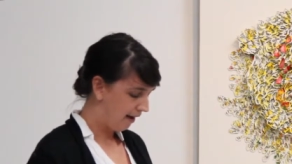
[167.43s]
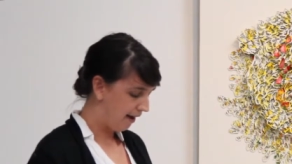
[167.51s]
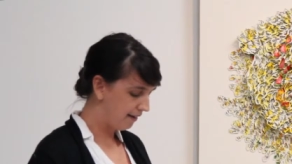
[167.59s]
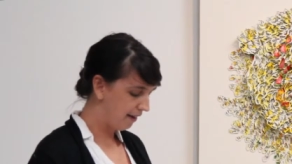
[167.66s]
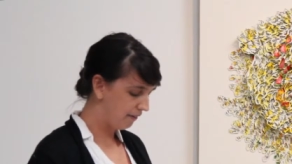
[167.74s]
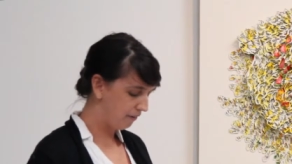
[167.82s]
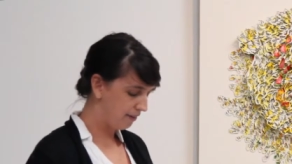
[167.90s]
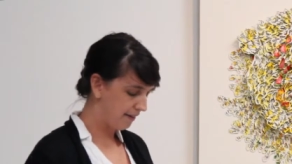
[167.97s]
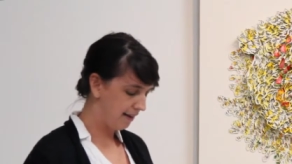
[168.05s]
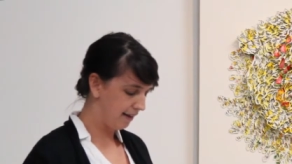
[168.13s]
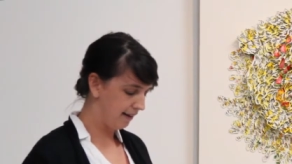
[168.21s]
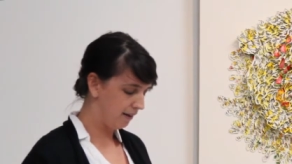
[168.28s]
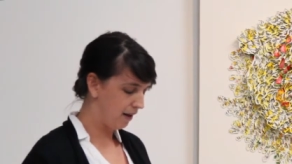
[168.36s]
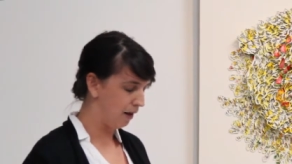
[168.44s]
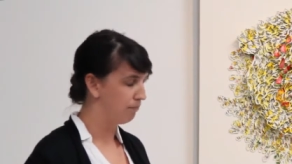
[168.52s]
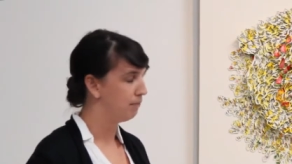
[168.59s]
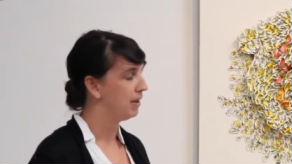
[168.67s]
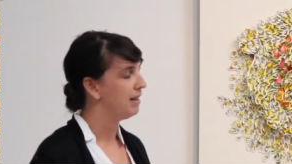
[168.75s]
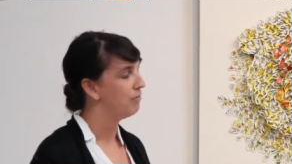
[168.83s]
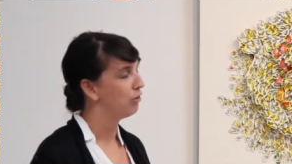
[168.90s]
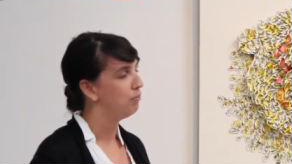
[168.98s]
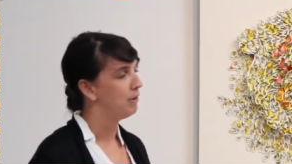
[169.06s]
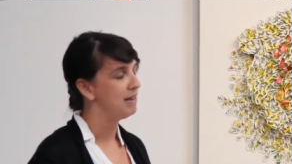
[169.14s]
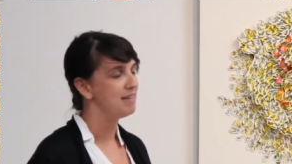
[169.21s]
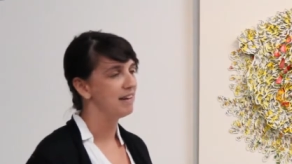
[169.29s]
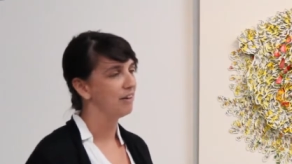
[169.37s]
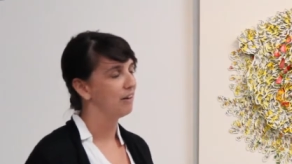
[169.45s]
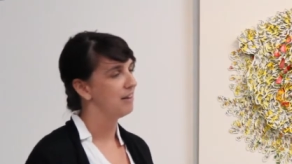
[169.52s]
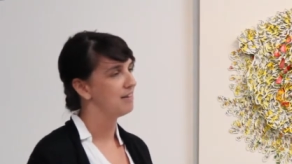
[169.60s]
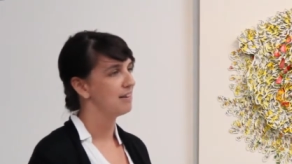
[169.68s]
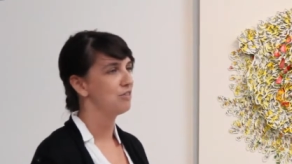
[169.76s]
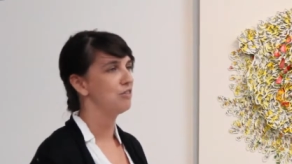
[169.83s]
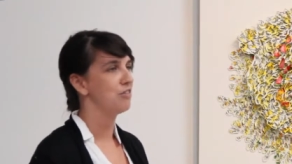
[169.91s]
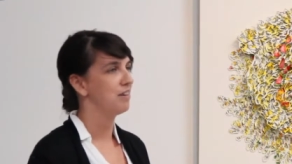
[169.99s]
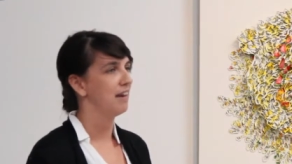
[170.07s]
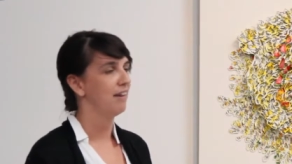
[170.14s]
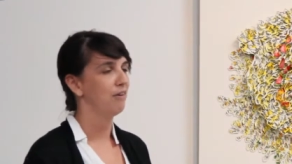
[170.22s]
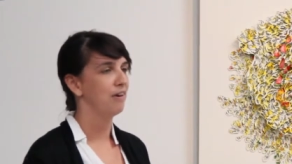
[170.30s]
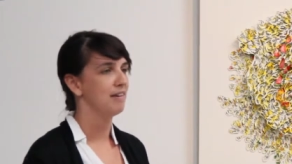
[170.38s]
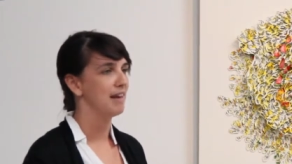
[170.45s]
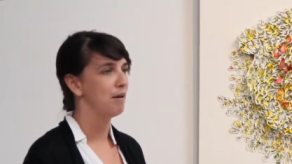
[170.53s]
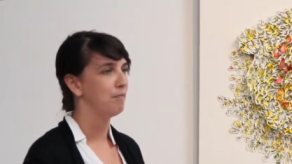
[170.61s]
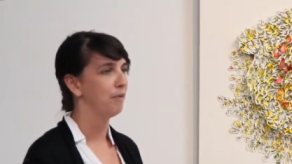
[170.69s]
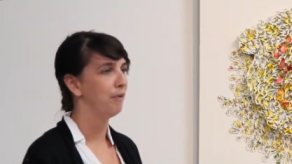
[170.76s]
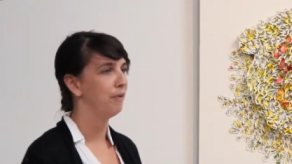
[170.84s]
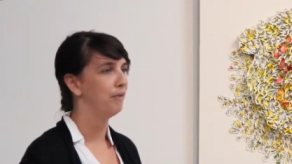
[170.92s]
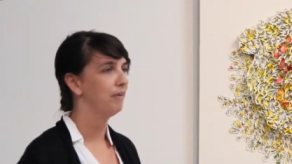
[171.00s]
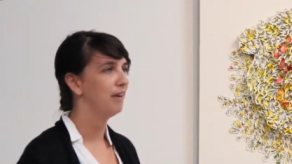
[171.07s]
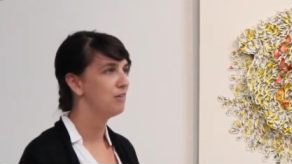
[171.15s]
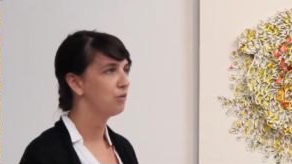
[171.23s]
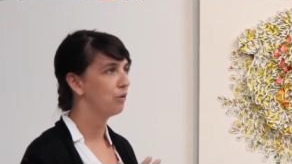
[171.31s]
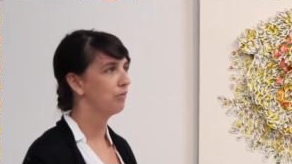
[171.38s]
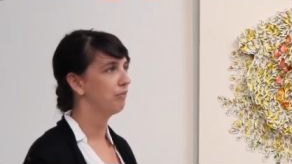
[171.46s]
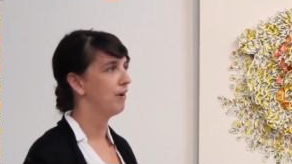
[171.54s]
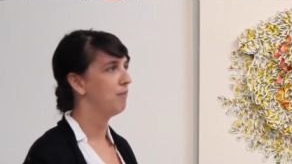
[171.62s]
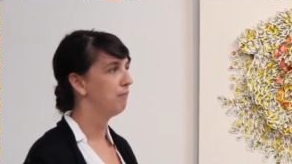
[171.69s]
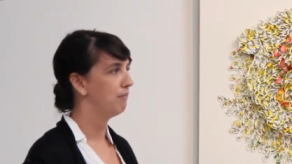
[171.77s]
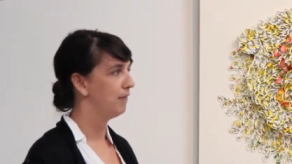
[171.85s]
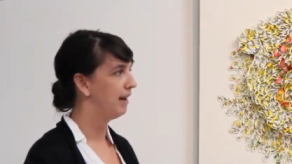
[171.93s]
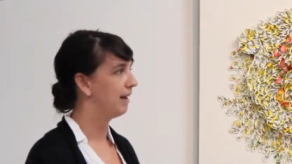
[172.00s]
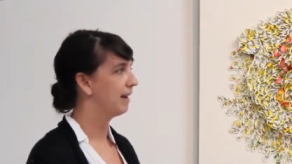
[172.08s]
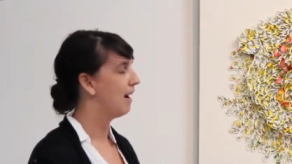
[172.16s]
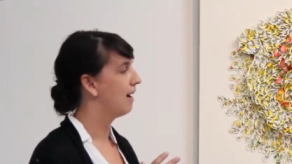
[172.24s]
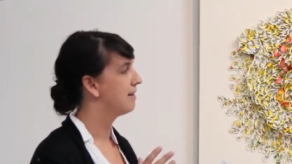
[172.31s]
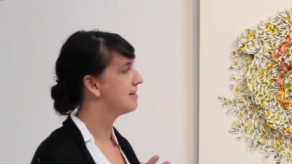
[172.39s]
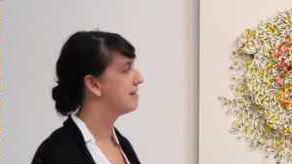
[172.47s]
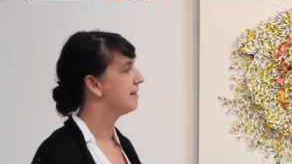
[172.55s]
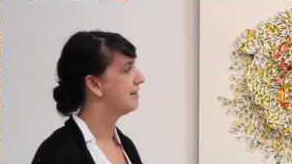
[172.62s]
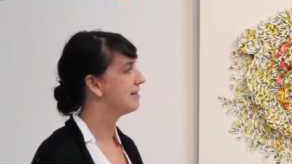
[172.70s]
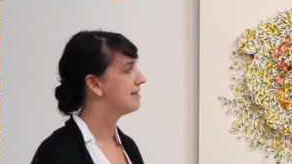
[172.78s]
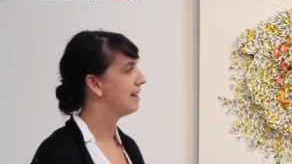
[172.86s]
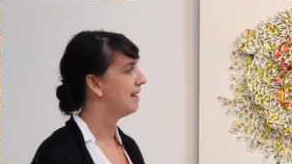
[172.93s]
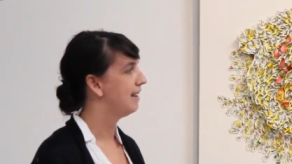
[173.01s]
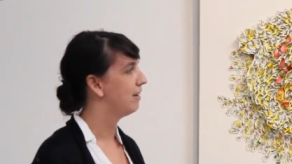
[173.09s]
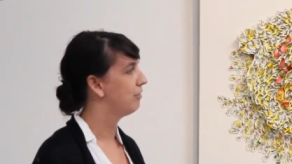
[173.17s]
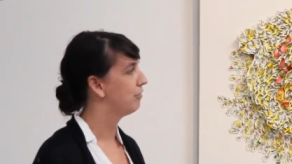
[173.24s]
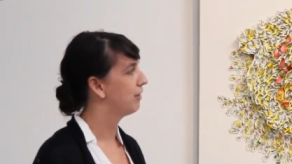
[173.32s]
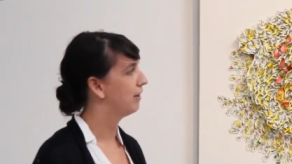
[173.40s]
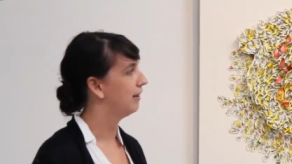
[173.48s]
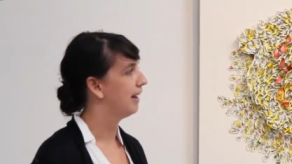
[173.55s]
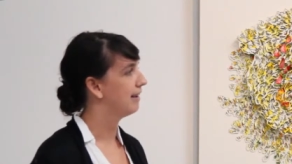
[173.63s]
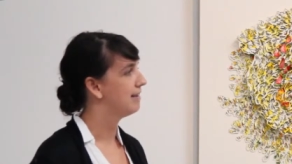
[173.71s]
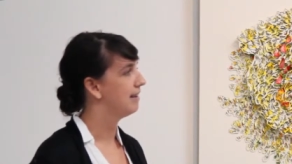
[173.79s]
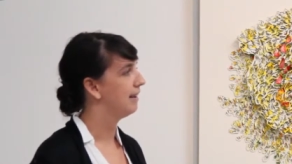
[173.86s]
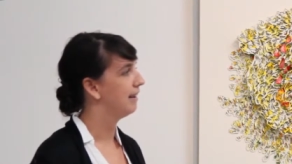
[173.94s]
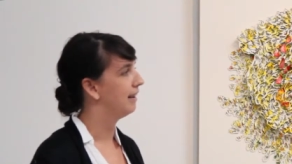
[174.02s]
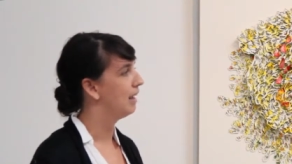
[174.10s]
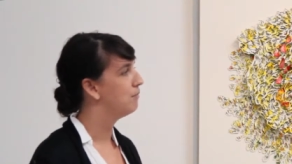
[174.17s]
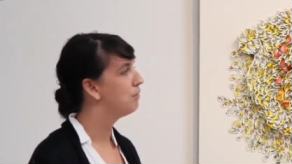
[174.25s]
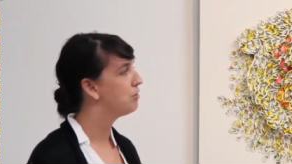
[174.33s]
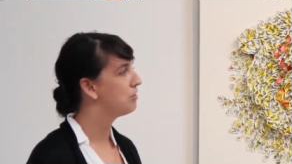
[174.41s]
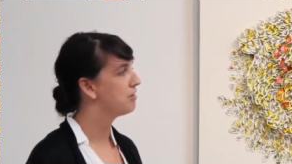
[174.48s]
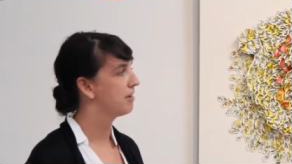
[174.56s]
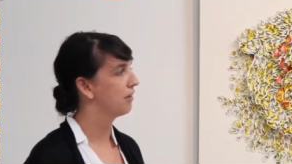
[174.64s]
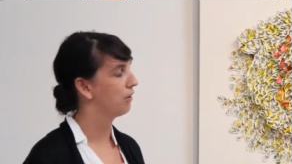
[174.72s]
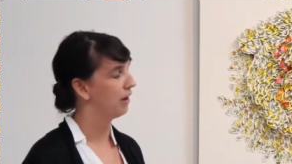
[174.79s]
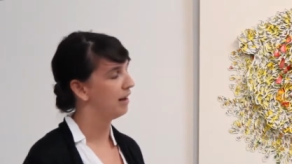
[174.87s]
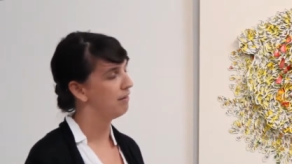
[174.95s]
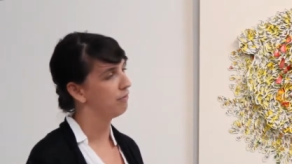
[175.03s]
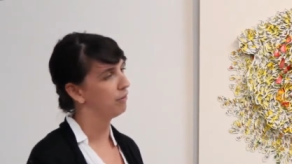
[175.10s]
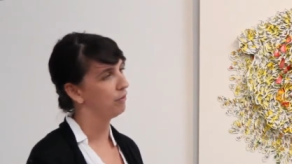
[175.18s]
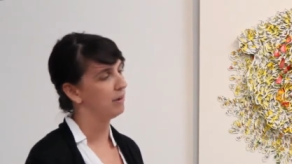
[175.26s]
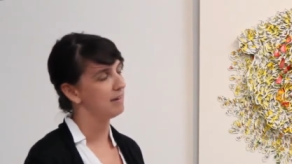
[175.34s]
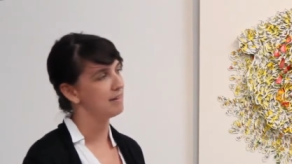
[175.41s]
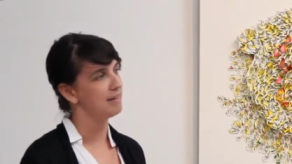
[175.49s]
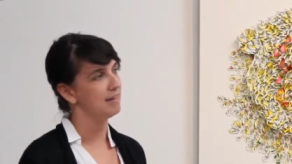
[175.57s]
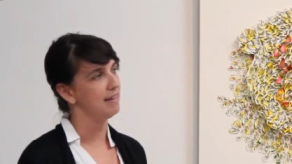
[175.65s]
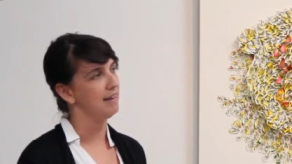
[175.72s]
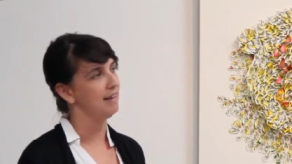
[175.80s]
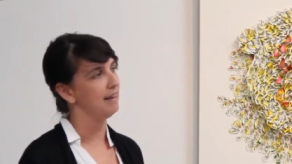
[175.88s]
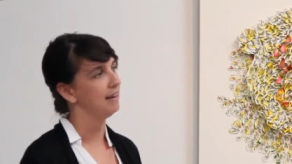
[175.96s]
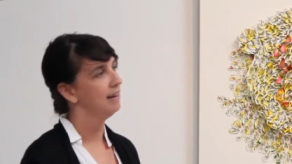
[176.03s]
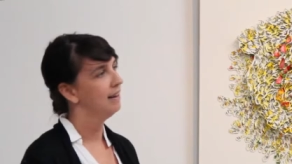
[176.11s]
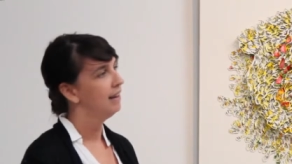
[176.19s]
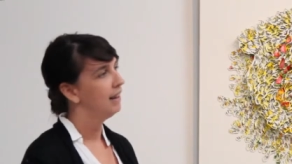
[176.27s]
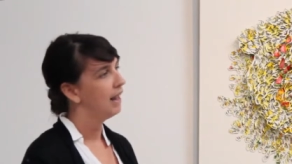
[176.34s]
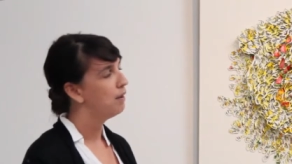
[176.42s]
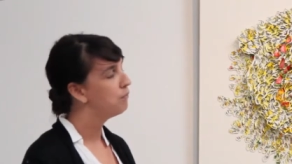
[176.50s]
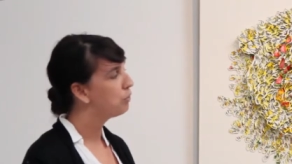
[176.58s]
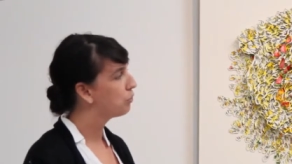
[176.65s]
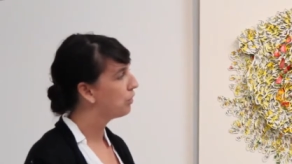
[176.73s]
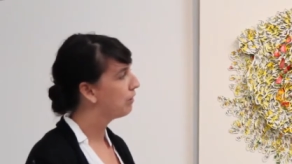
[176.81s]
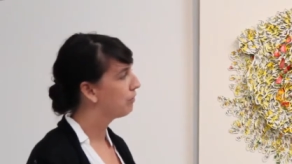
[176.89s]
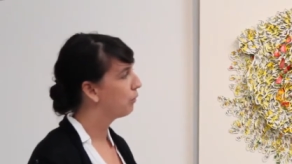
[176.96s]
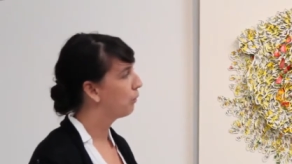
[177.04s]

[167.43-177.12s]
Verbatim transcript: Another thing, medieval bestiaries, that's just another example. It's sort of, I'm in a constant state of collecting images that are going to influence the imagery of the